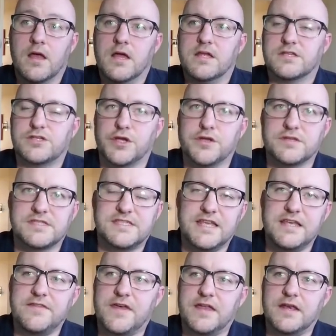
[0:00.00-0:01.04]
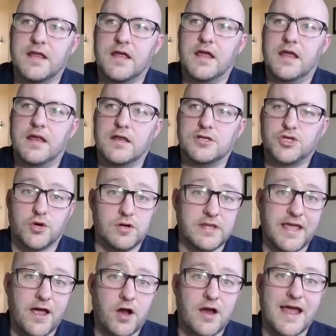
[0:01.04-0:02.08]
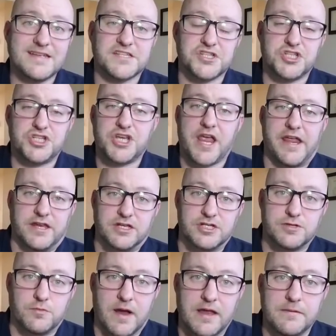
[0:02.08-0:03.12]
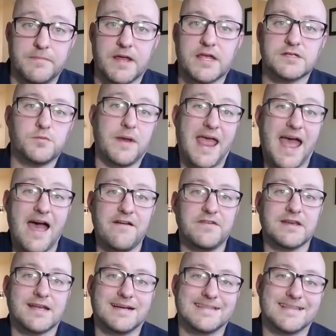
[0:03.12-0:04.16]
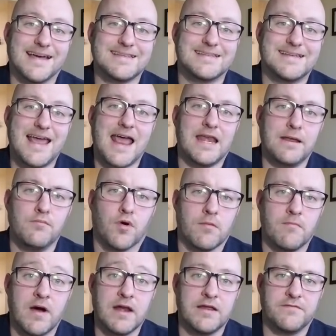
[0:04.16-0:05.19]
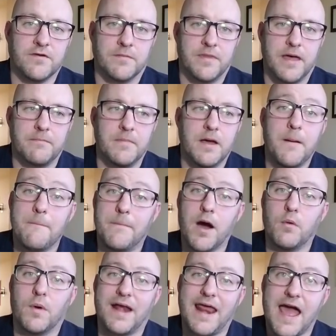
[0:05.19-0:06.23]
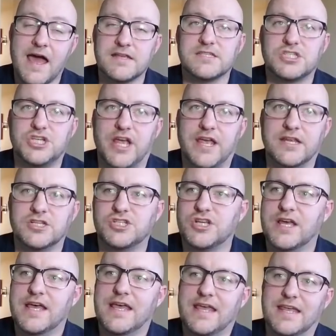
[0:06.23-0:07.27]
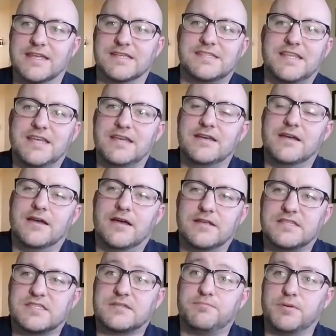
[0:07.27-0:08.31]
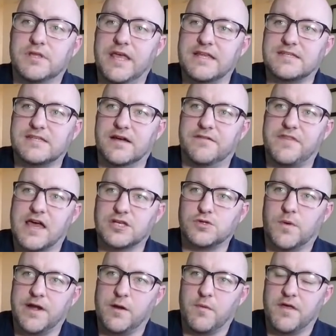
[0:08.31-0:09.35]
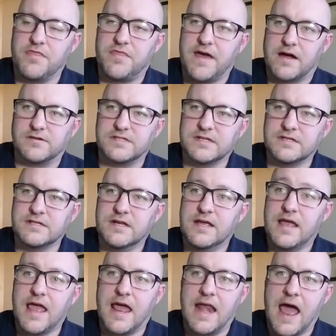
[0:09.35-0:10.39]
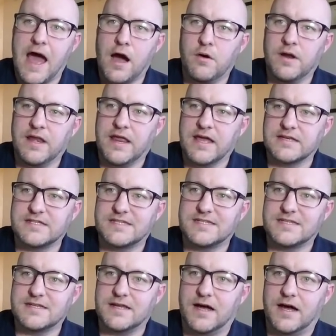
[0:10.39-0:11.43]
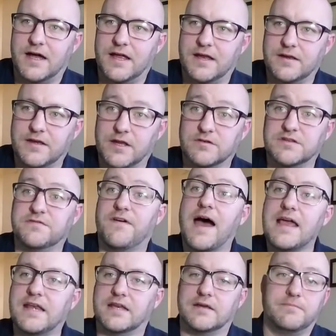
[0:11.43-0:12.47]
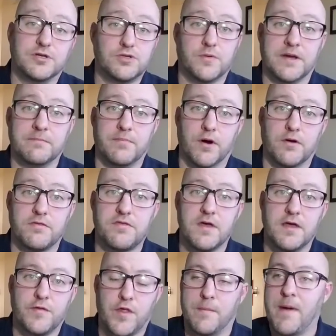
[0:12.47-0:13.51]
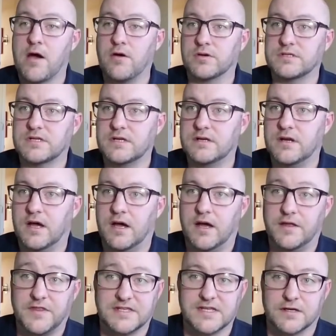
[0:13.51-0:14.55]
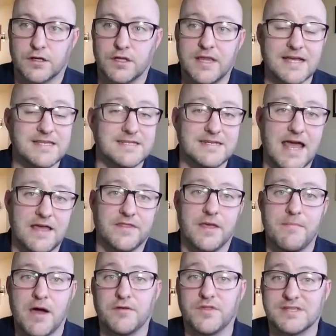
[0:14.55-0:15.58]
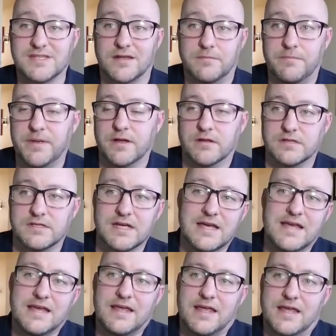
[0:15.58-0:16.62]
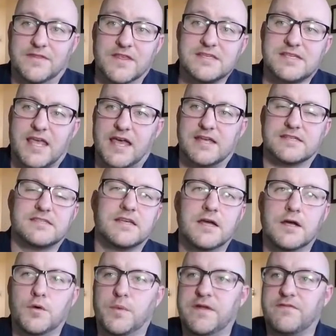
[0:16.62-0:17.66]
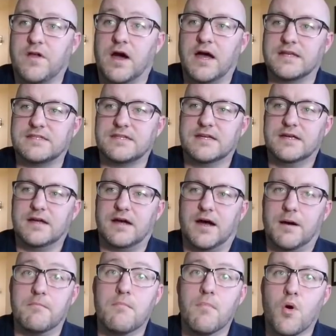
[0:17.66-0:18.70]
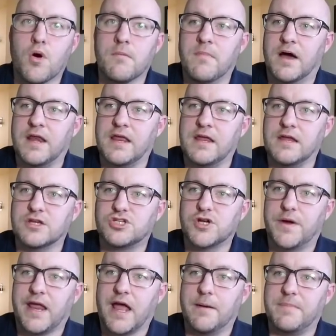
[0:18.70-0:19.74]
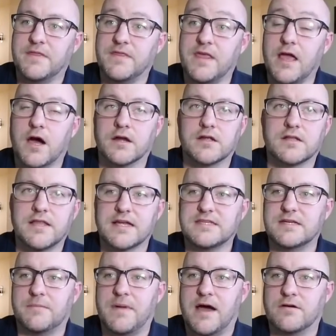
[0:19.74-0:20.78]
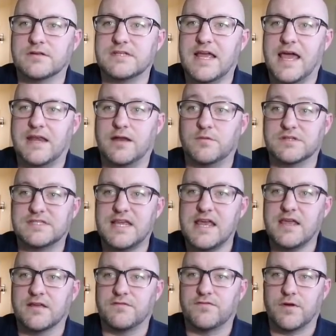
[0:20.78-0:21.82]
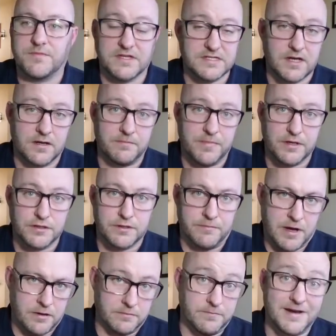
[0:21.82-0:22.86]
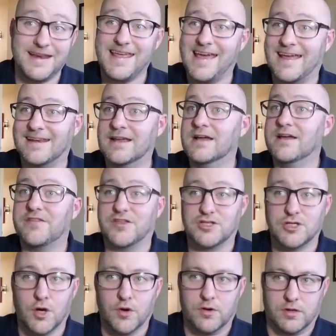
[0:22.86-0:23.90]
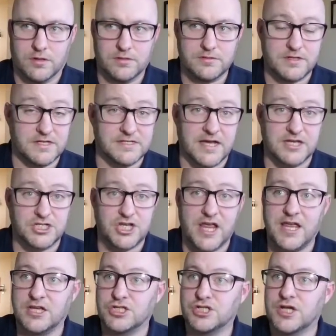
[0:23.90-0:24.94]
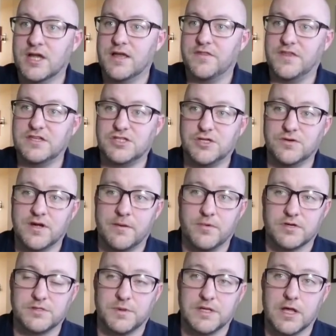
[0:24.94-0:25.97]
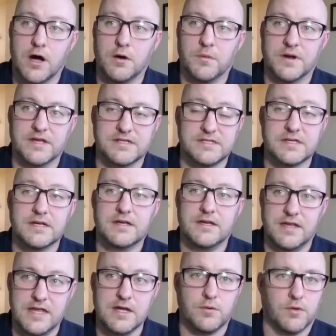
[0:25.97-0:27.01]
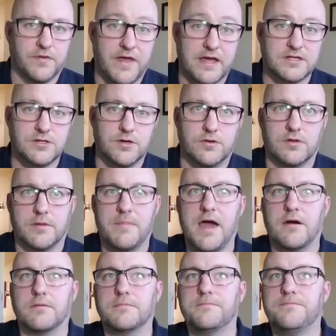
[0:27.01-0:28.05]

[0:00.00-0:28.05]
So you'll see that total AR hasn't changed, right? Because we haven't collected any more money from them. But what has changed is the split of that 21,000 and how it gets uh, you know, divided between both the amount uh, that's uncollected and the amount that's unbilled. In this case, we've got uh, more money showing up in the uncollected amount and it was taken from this unbilled amount. But again, the total does not change. These two numbers will always equal that total amount.